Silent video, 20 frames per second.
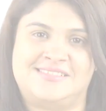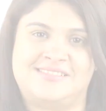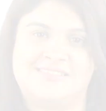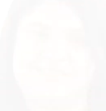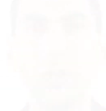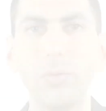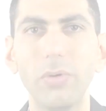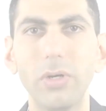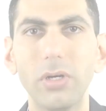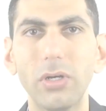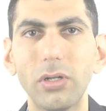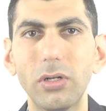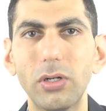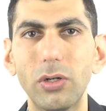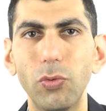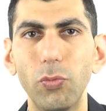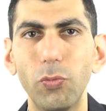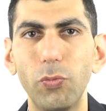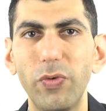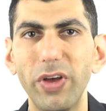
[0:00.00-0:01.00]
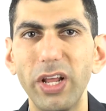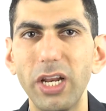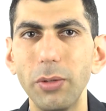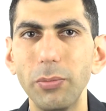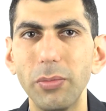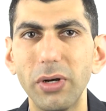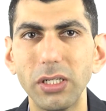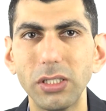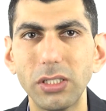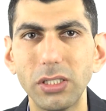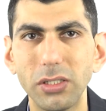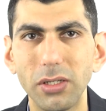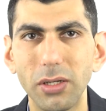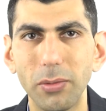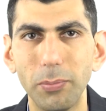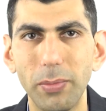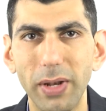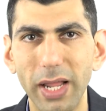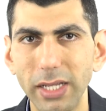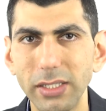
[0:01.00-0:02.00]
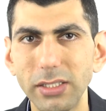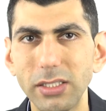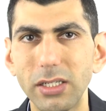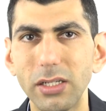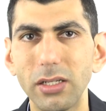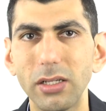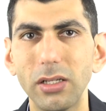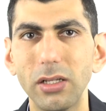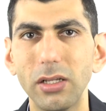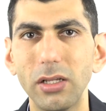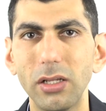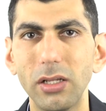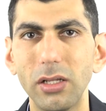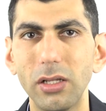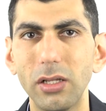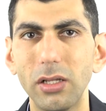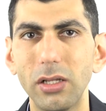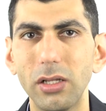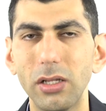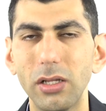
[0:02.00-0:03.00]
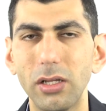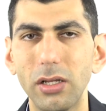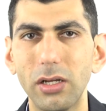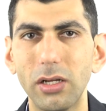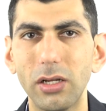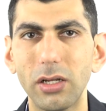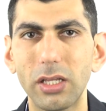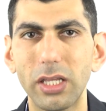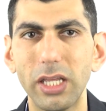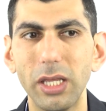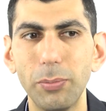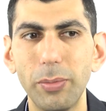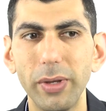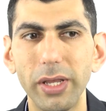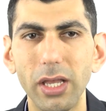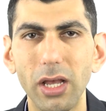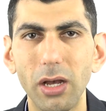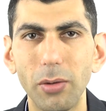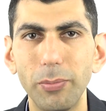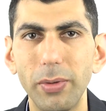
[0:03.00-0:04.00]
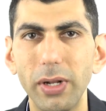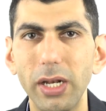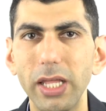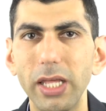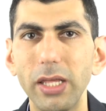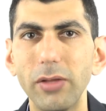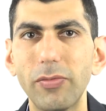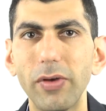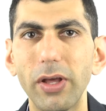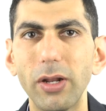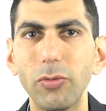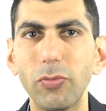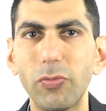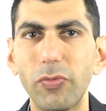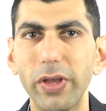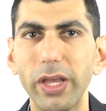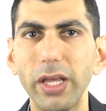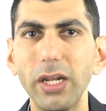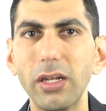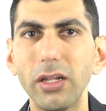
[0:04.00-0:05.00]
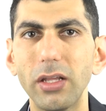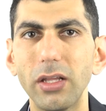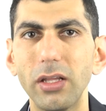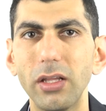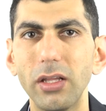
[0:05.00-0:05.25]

We were very much blessed, keeping our belief and faith